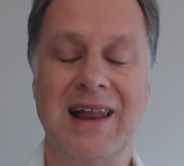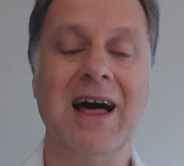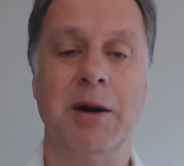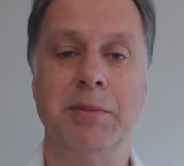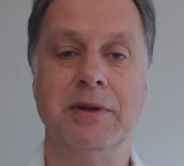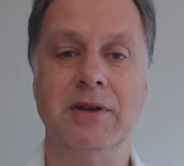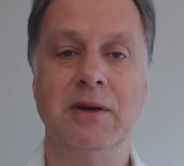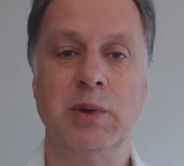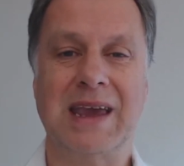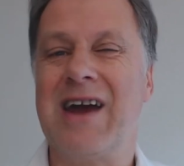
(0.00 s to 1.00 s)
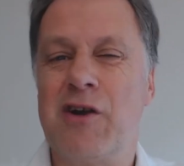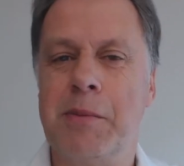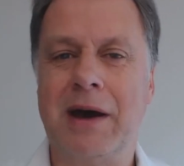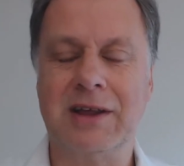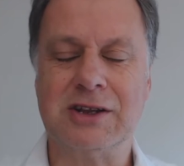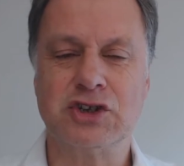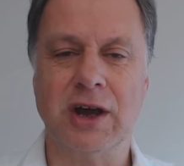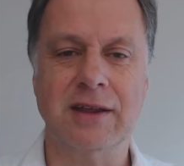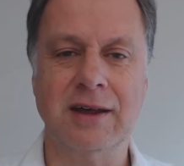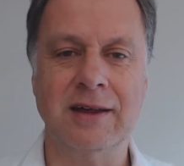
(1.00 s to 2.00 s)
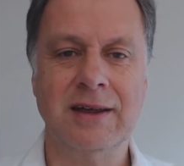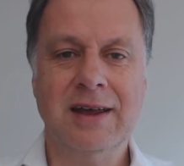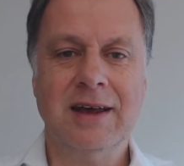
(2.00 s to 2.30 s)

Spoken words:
club and that we care about each other